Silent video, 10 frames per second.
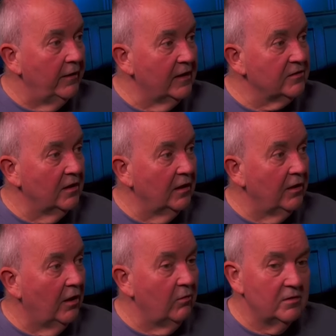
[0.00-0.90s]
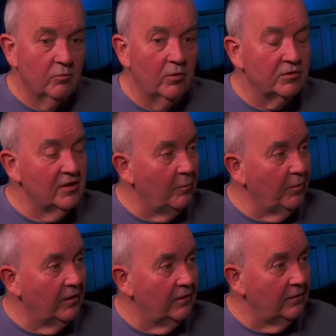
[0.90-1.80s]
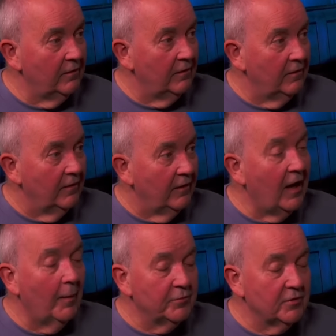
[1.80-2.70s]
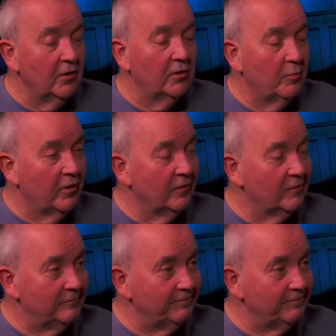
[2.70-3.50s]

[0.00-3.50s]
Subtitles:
The next thing you know, he's world champion. Absolutely brilliant.